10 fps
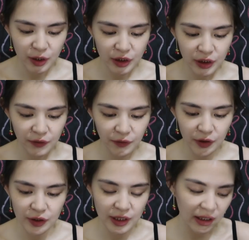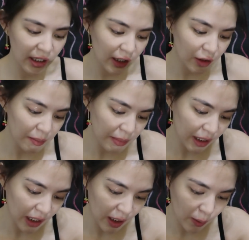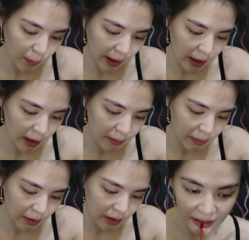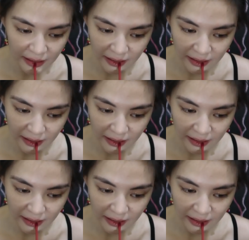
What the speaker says: swatch it first. I think ito yung pinaka-wearable.